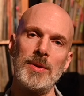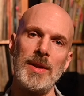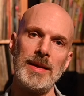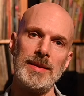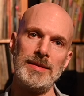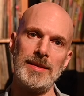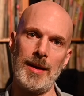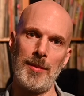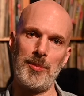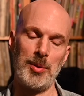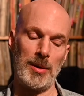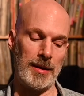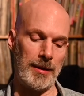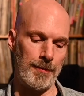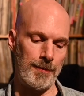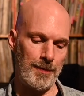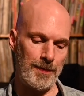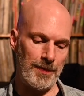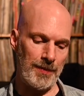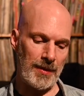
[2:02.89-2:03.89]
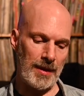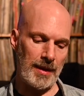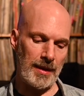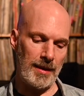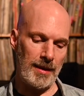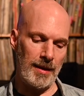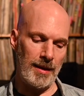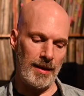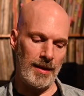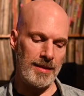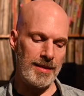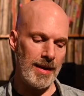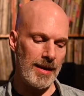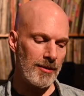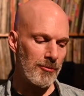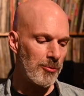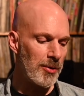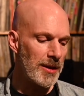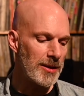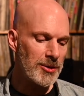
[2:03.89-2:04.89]
Led Zeppelin.
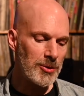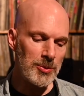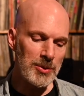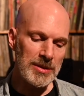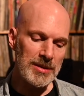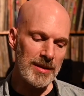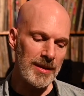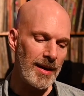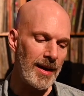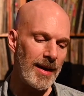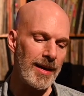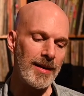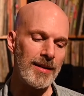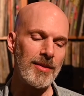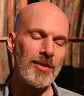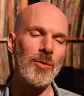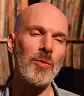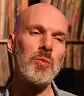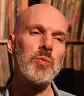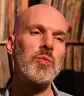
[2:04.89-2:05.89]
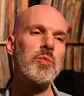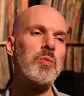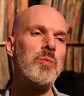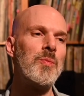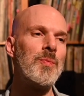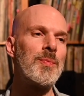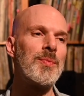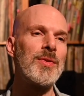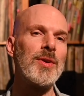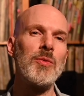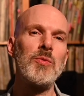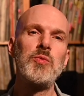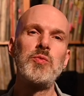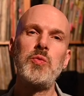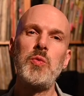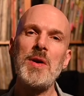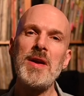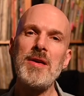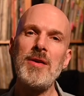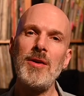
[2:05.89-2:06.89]
That Rush was like the the
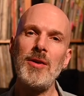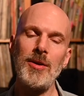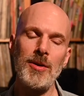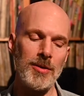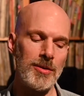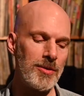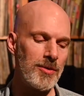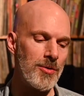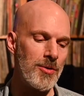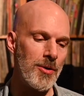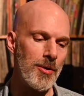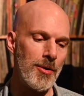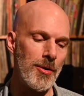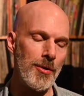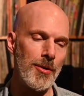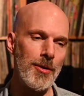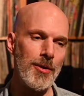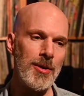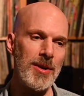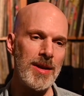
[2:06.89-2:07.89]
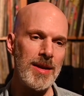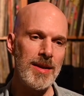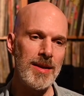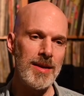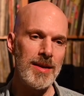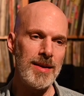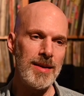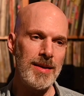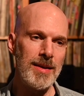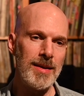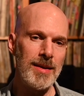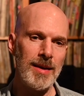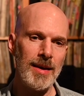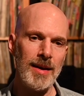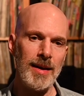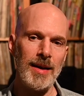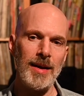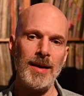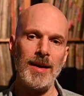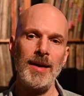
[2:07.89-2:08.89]
weird, nerdy,
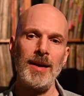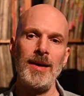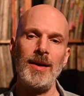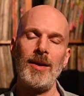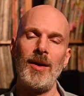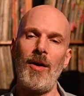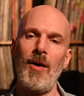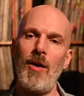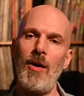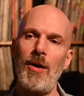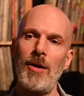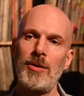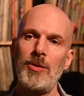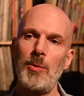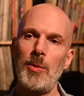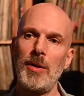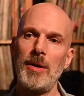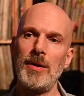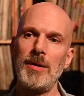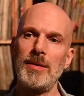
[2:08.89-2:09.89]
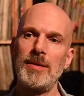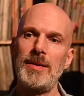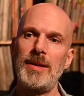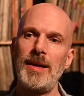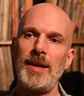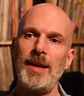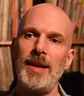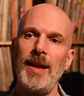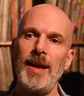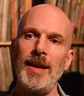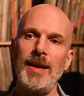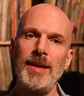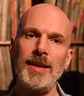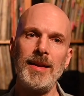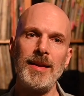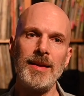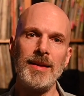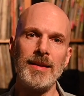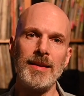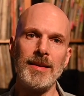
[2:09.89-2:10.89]
awkward
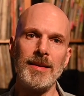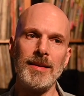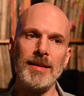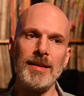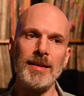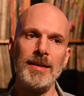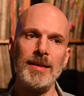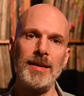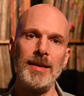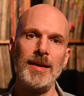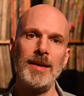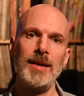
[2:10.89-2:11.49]
Canadian